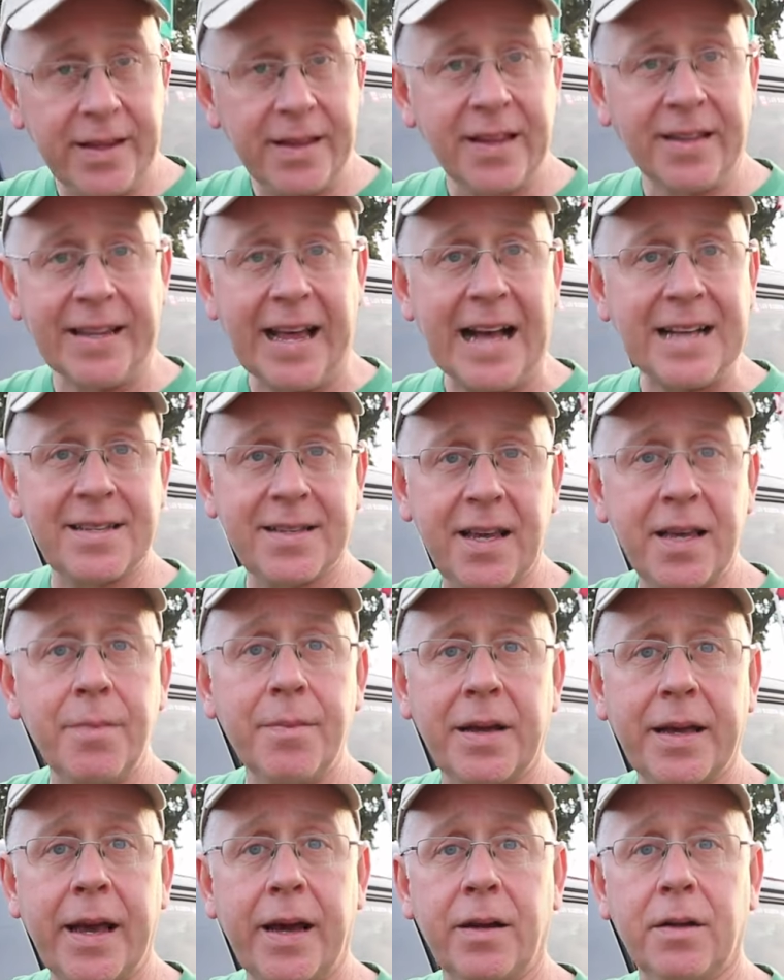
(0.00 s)
the last key
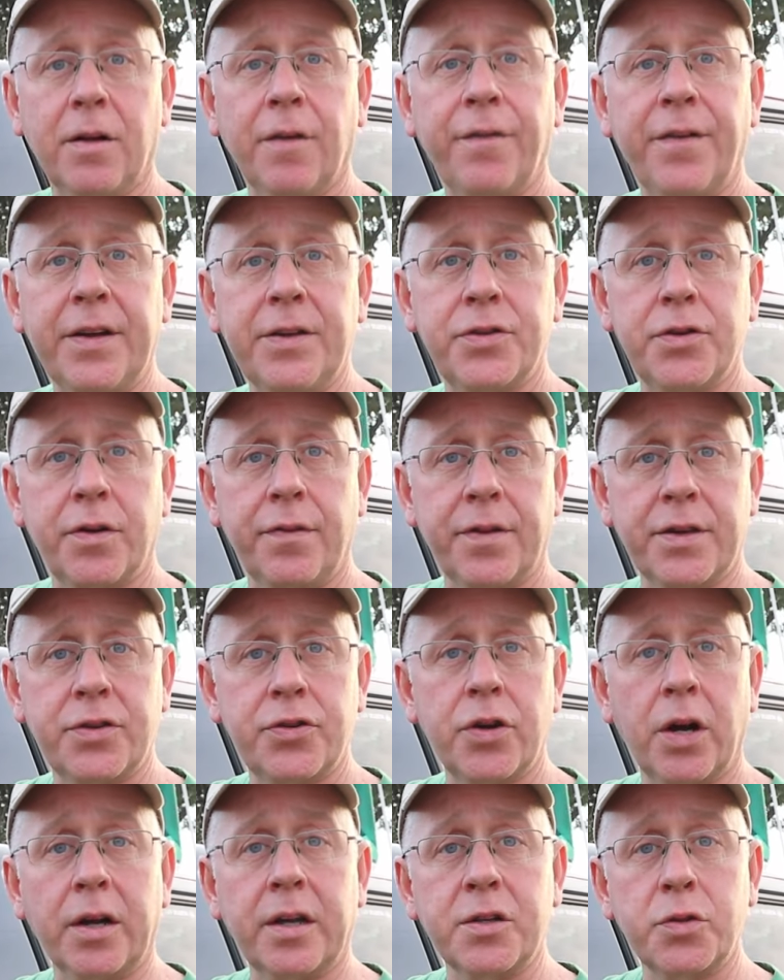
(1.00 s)
mechanical feature of this
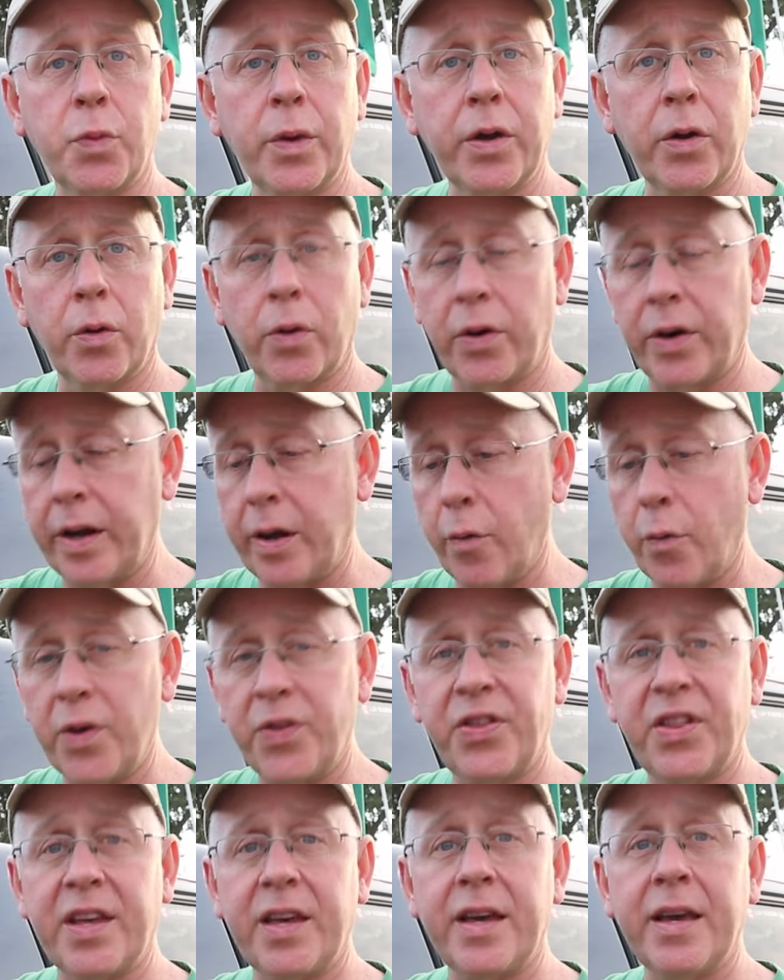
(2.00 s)
truck is we ordered it
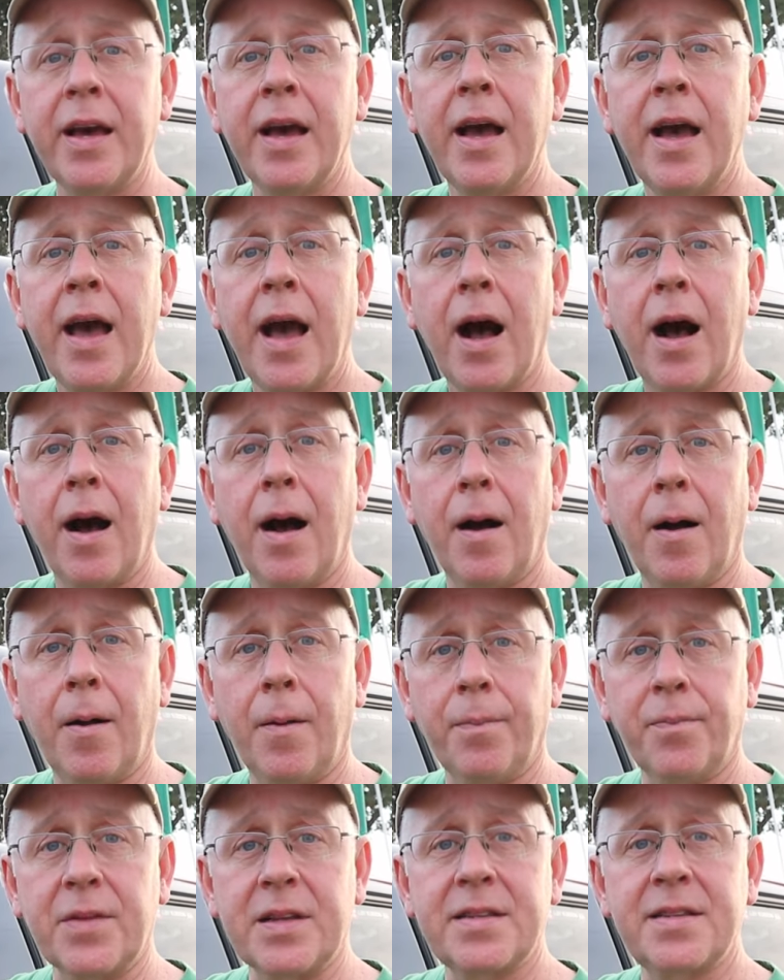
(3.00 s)
with the
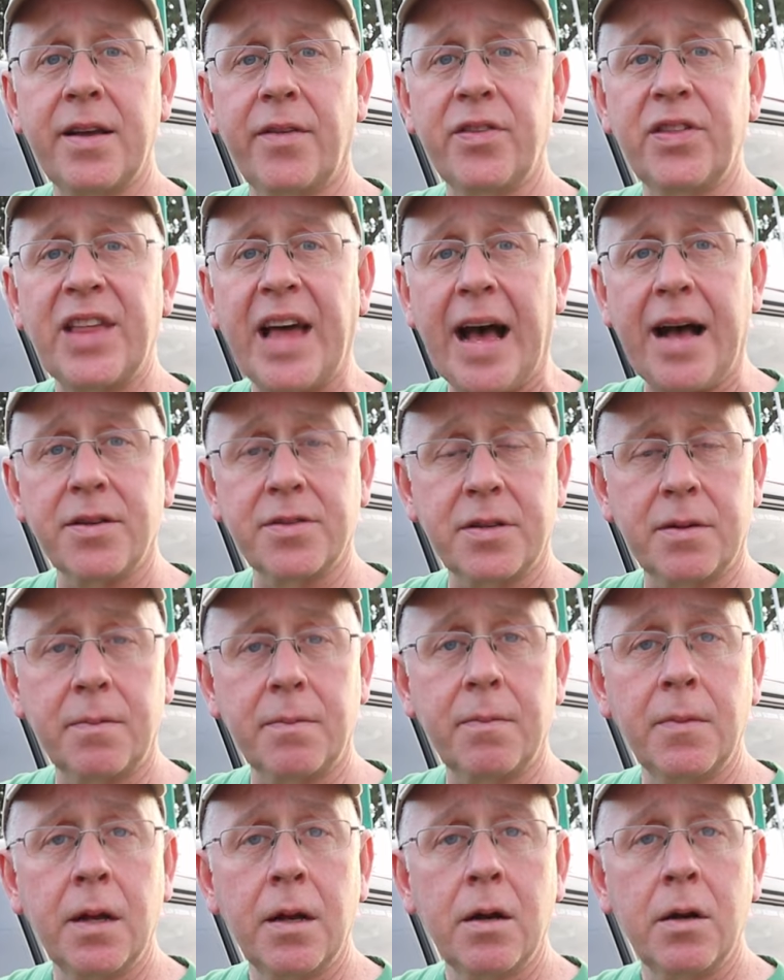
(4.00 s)
um, seven
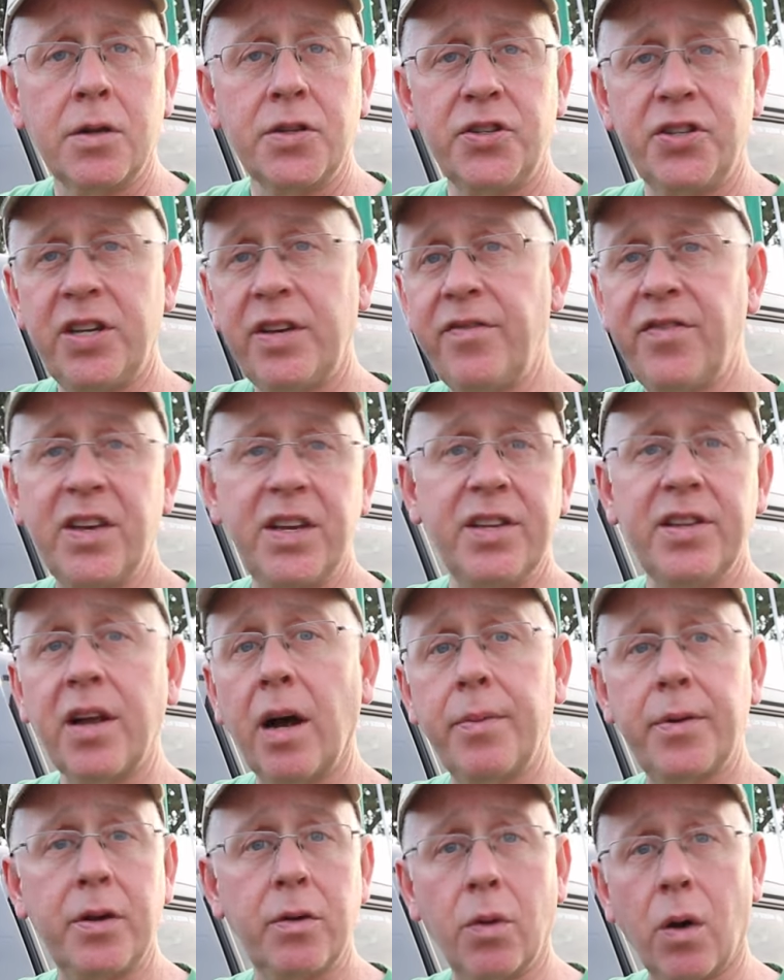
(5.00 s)
thousand G V
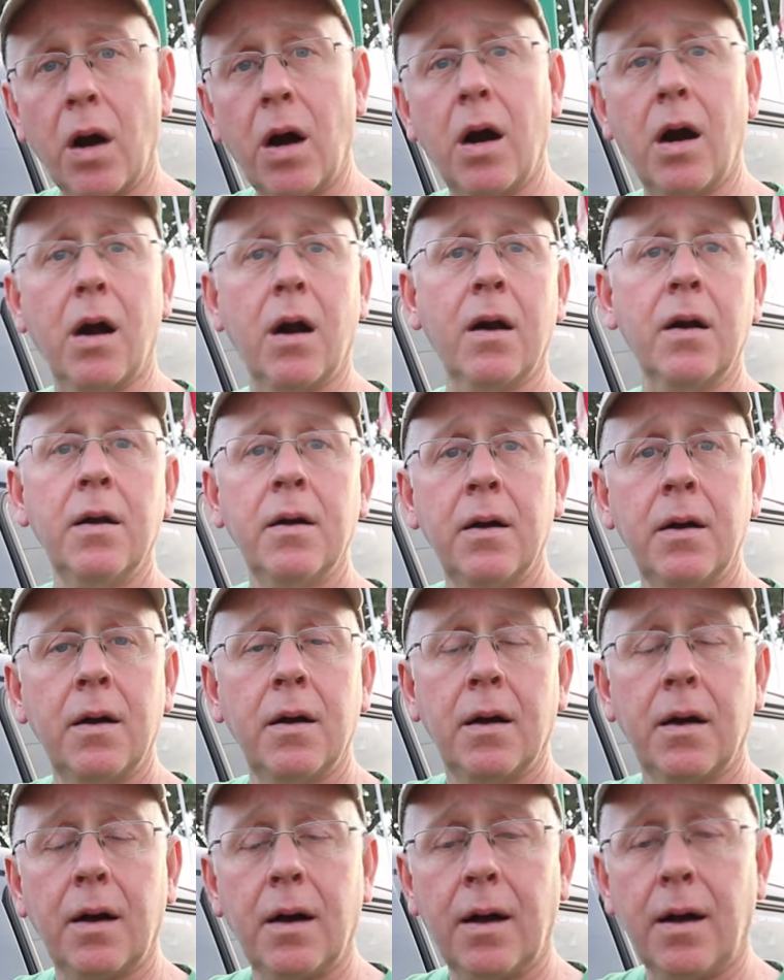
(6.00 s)
W R
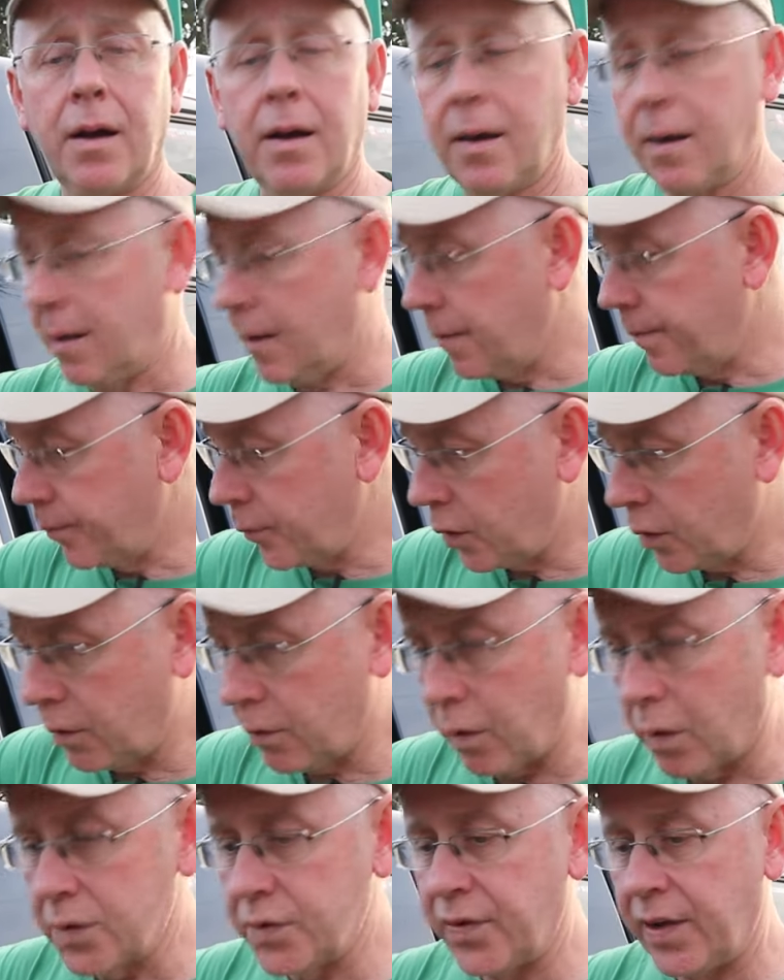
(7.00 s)
uh,
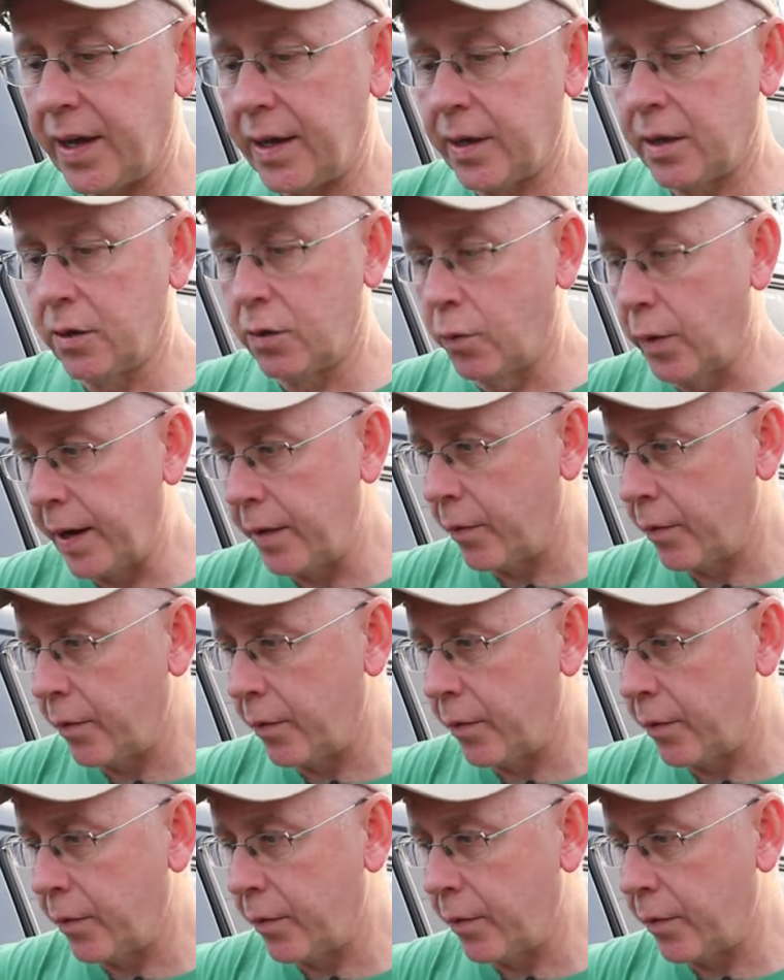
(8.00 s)
gross vehicular weight